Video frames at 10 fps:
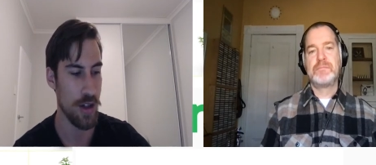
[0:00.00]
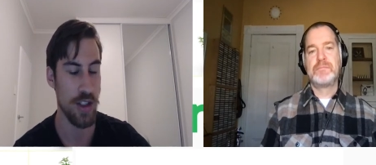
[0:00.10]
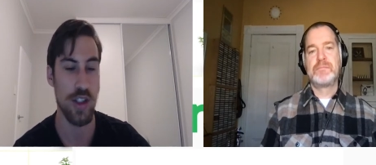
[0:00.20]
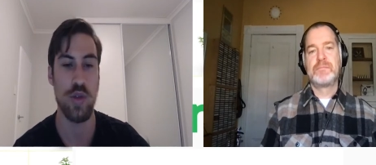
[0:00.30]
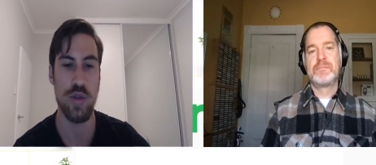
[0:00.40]
Speaker 1: uh,
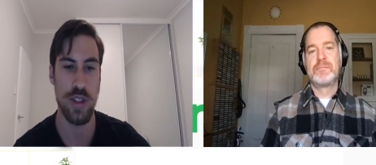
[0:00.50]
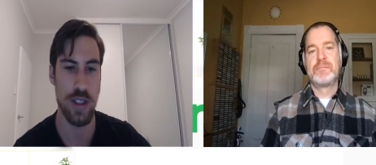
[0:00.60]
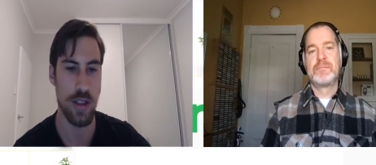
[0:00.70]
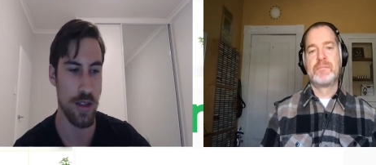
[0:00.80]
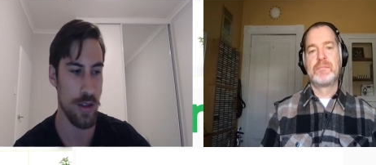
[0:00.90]

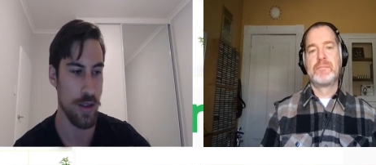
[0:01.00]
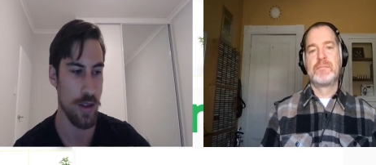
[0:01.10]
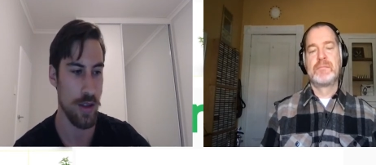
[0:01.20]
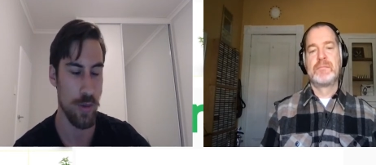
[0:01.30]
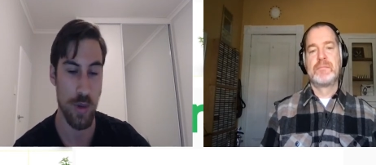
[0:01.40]
union
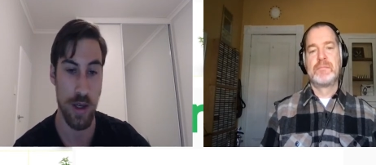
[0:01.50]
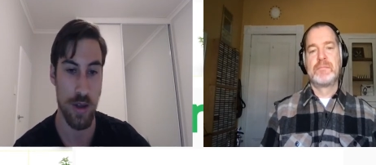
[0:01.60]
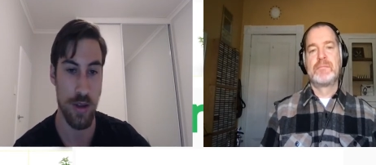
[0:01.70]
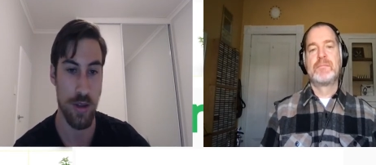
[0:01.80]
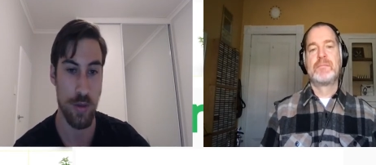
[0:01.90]

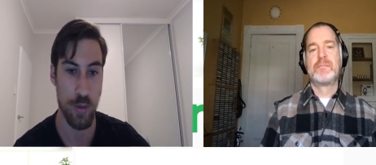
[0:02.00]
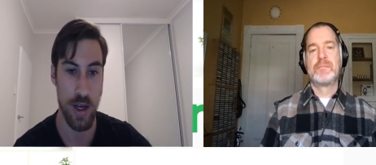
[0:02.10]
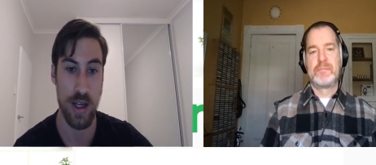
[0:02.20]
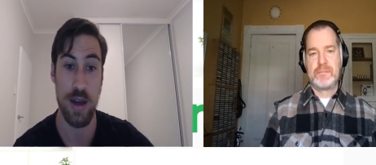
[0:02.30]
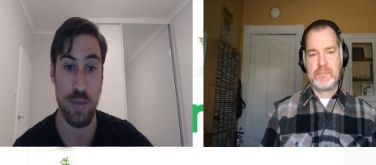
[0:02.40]
with
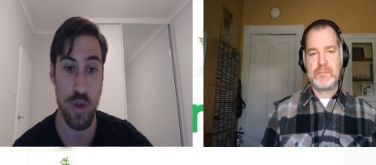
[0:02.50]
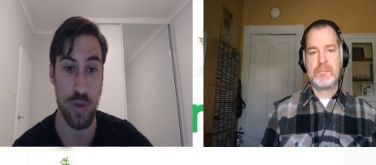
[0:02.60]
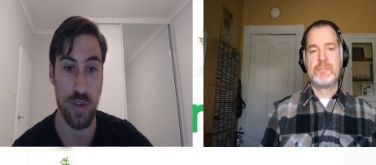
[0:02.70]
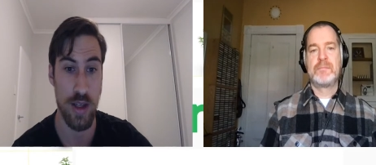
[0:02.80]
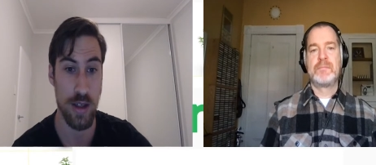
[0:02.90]
reggae
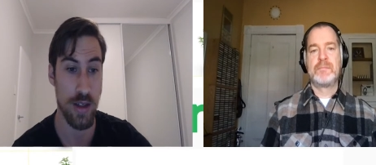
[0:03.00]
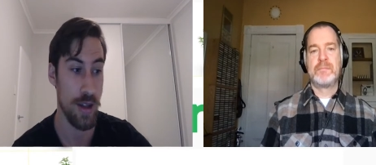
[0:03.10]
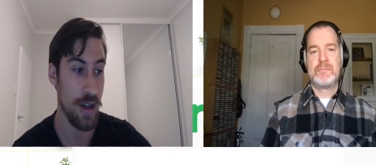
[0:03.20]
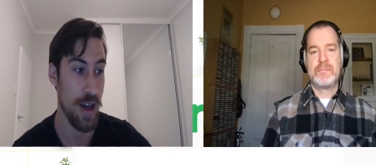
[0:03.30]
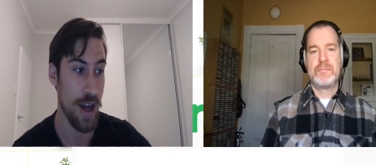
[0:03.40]

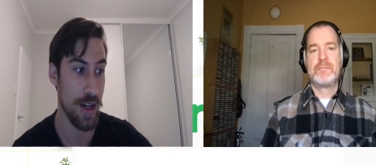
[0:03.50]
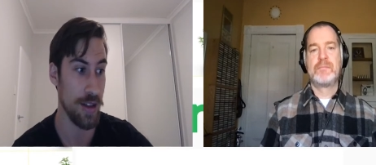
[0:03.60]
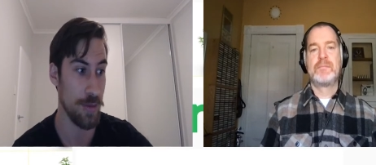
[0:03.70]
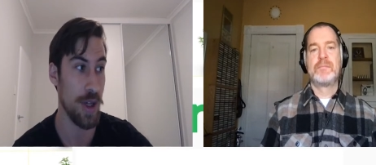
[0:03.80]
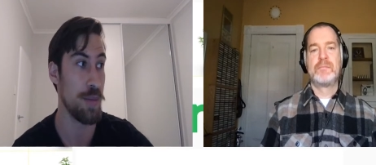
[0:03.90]
music,
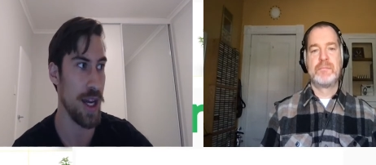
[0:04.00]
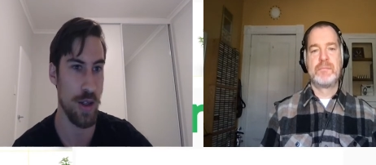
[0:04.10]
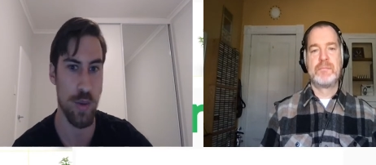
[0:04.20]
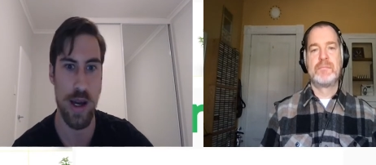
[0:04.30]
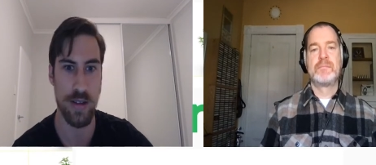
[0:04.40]
and in, in
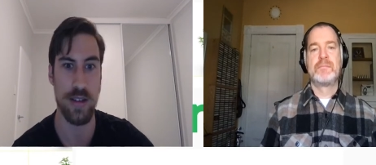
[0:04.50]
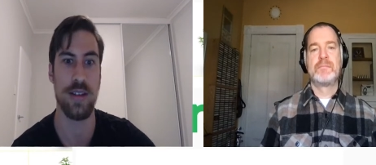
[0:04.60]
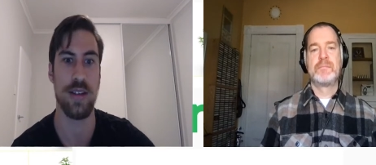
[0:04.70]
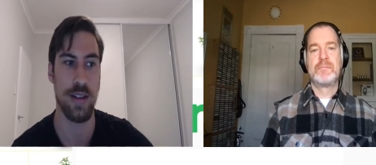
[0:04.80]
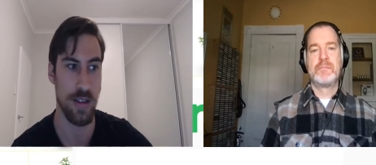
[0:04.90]
many ways
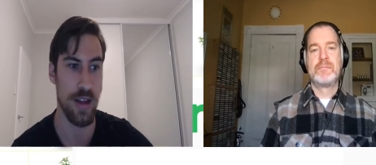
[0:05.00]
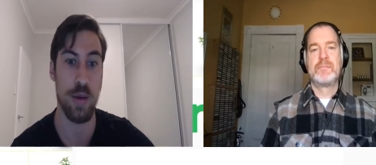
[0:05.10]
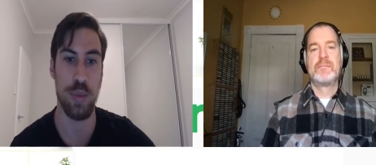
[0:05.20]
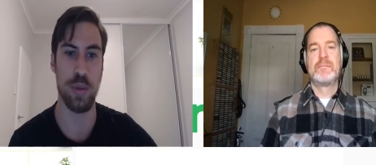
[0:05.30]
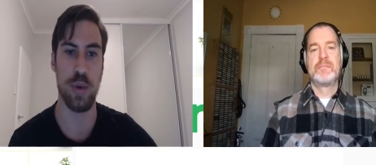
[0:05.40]
is
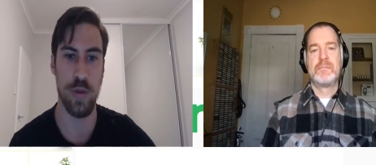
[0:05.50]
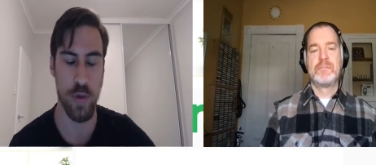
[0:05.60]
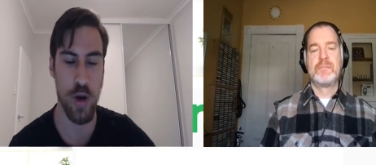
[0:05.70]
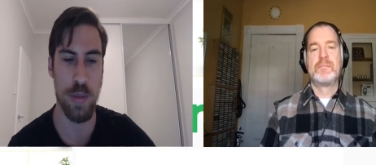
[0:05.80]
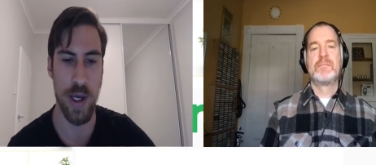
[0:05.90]
inseparable
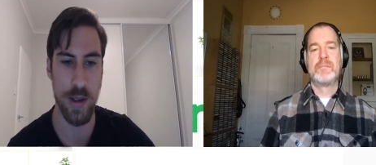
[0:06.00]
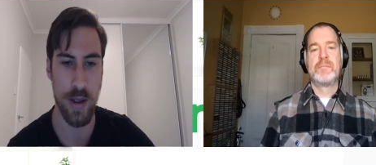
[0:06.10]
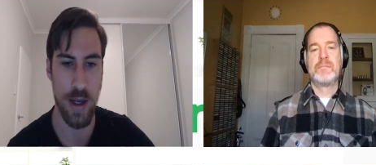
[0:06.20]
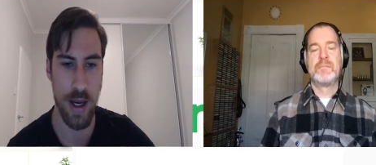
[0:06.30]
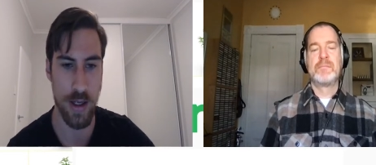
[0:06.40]
from it,
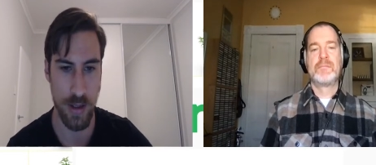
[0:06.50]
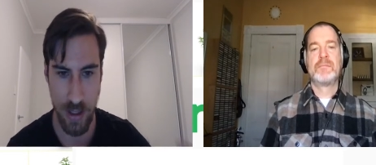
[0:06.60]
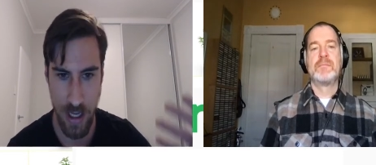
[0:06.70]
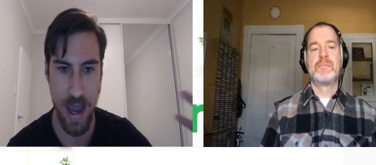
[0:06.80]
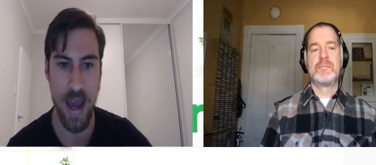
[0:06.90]
mm-hmm. and
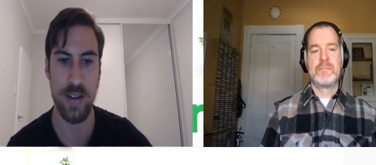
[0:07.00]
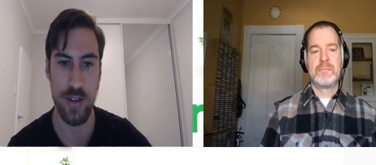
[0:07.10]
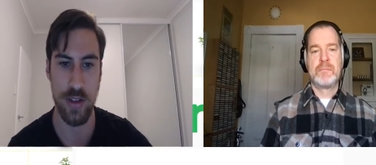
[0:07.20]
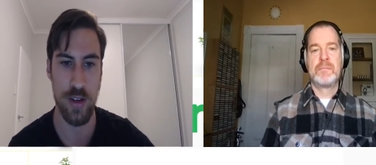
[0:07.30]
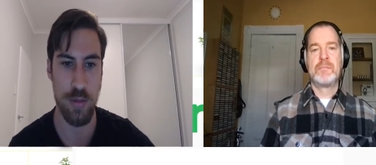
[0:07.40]
it
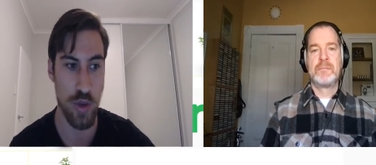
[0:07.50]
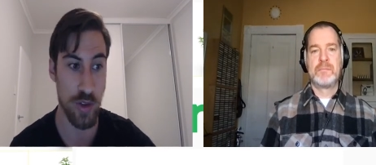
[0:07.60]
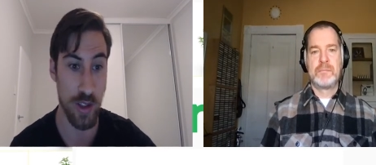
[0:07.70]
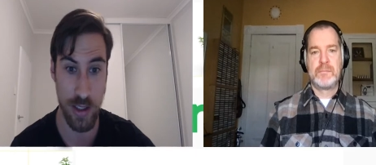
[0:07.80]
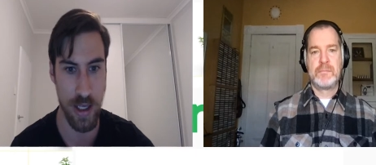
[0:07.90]
enhances the
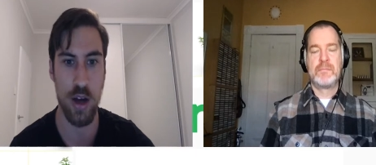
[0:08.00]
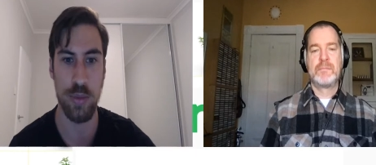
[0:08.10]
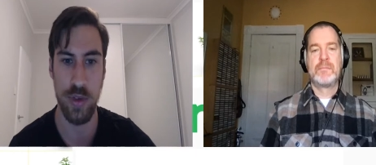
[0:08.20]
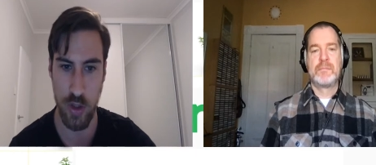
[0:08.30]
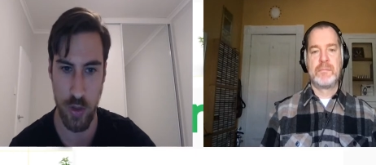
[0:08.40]
music and it
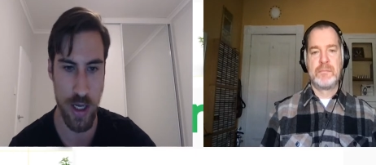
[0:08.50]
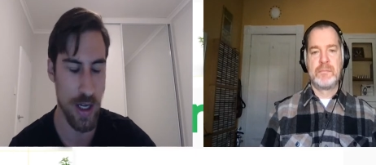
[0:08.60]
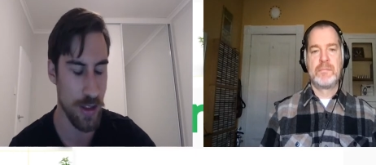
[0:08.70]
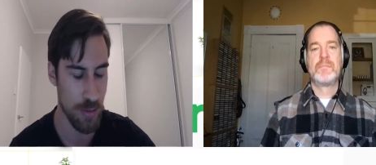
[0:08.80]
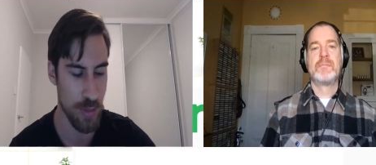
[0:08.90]
helps to
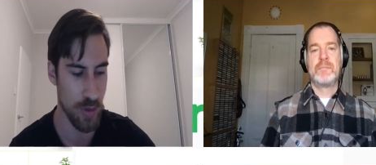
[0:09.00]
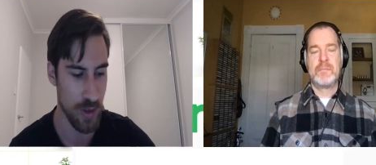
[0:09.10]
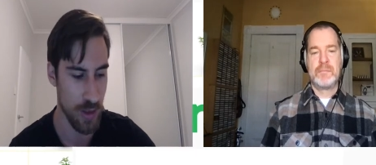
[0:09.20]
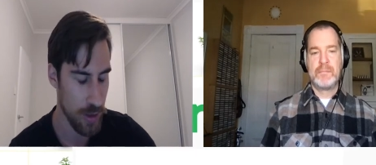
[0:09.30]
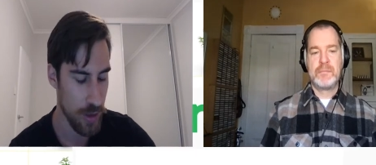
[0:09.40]
create the
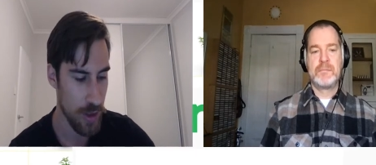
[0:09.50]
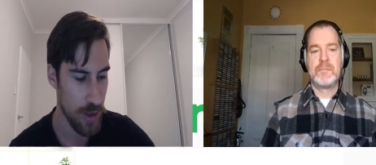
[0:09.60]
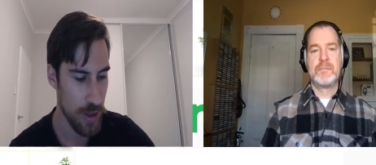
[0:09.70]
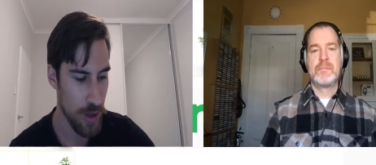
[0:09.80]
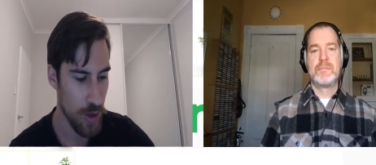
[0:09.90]
music.
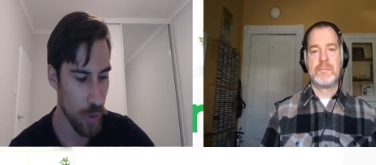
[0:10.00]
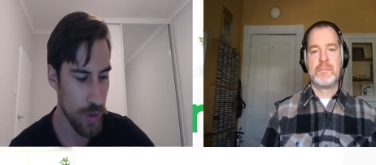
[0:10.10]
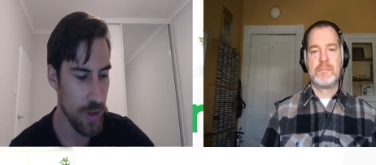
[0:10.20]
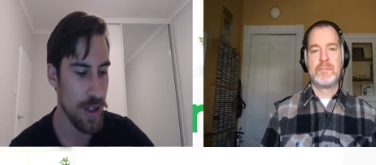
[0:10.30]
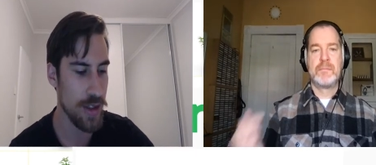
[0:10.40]

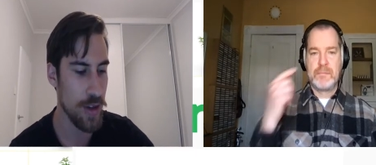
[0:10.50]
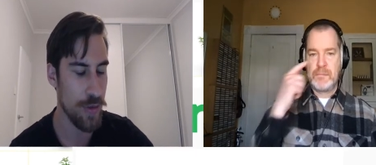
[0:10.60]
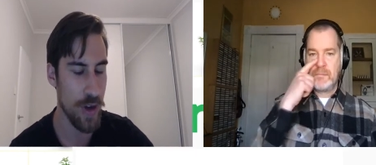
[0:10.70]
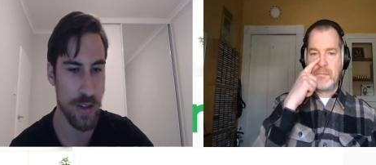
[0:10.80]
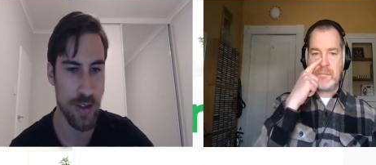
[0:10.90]
What do you think
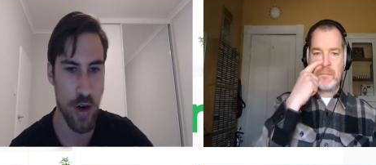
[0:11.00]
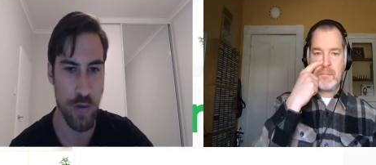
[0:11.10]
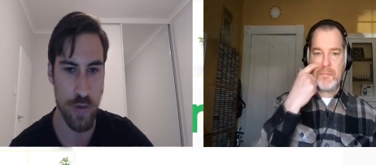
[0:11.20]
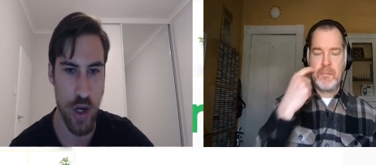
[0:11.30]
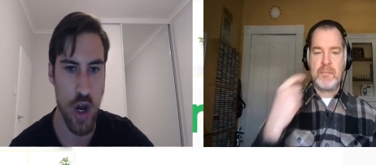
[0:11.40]
the effects
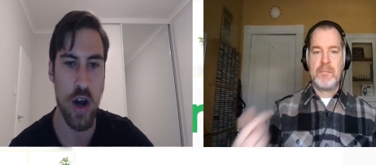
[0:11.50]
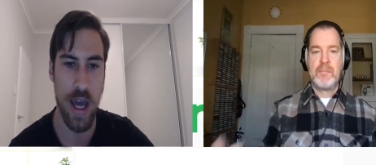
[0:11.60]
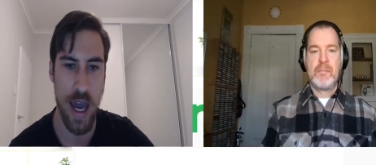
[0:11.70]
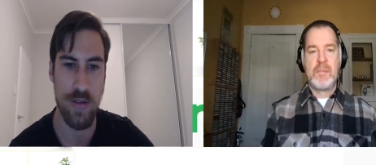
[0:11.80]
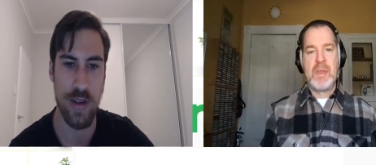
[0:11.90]
are of
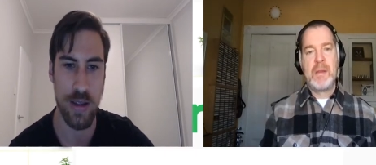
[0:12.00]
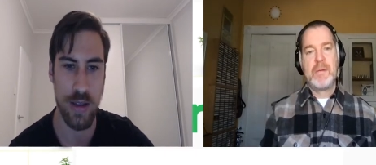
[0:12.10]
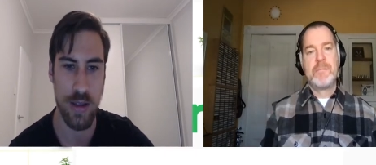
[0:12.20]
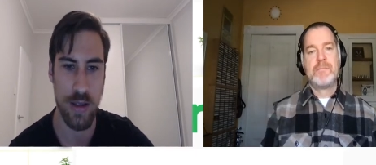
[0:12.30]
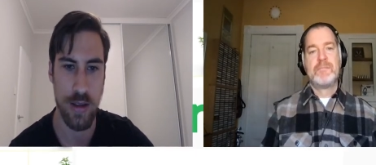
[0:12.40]
not
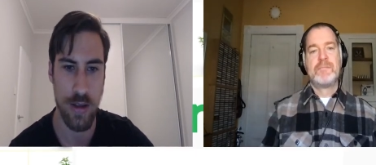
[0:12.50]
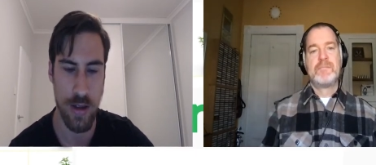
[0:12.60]
having